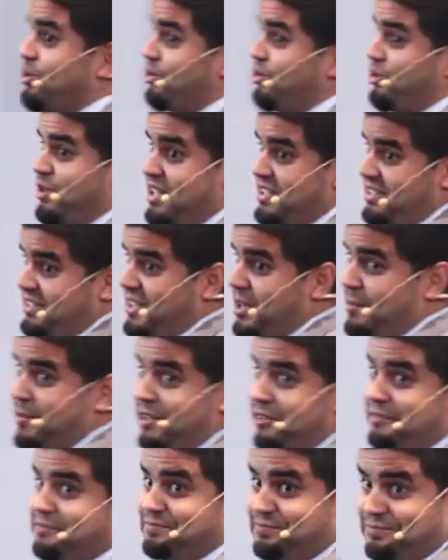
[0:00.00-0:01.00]
and not go crazy,
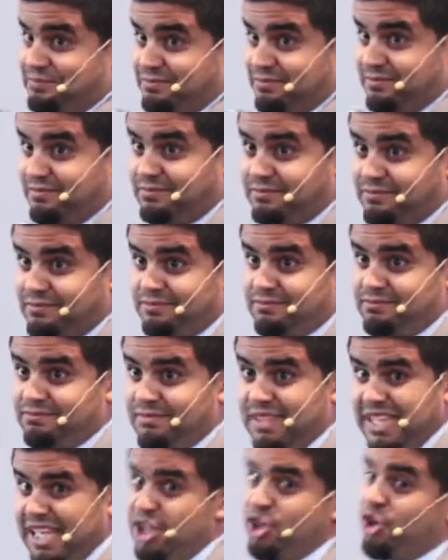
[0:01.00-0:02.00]
amen?
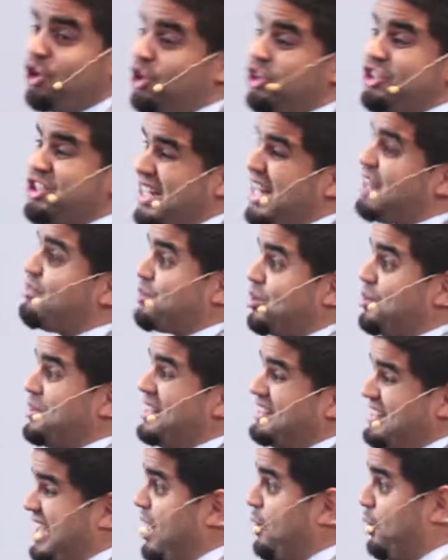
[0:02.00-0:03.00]
In order to not
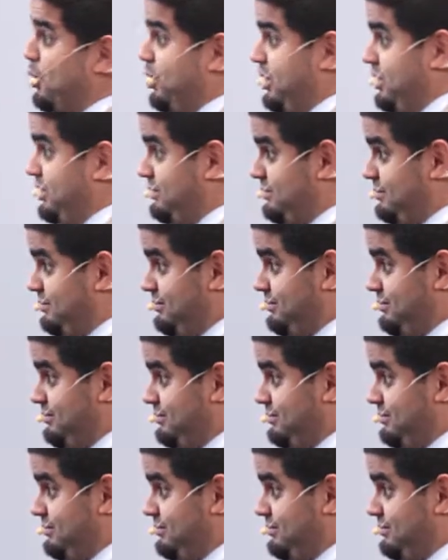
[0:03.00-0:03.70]
throw in the towel,